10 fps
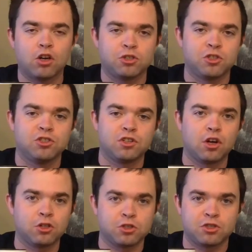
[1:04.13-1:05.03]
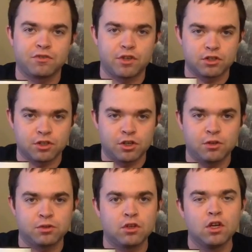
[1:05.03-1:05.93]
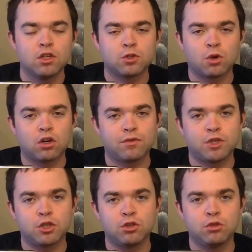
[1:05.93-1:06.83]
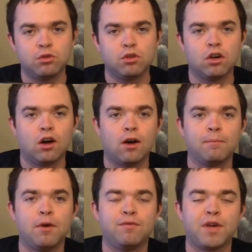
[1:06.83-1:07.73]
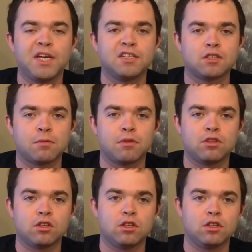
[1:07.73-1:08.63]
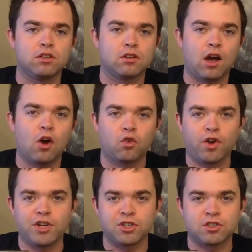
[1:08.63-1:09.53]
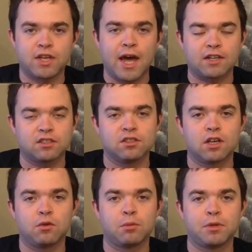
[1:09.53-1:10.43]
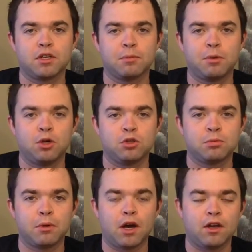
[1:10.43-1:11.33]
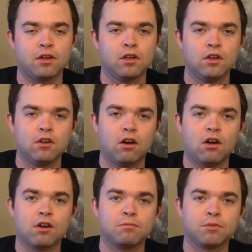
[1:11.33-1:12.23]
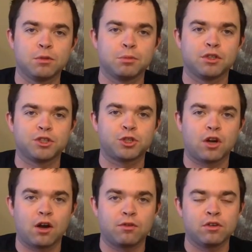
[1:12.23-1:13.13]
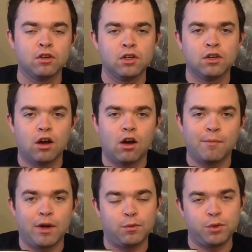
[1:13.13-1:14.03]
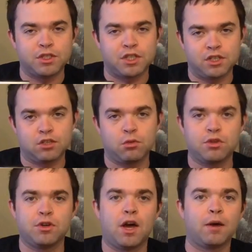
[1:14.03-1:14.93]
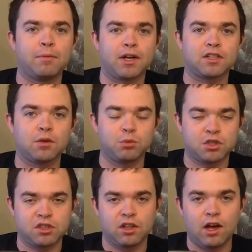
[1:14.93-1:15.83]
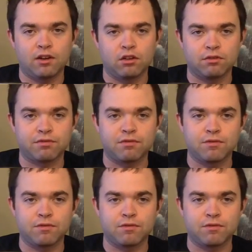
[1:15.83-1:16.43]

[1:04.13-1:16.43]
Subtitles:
hundreds and hundreds of years ago, sort of to evade some of the outrageous taxes that were being imposed by the British Crown on whiskey. So what you had back then was a lot of,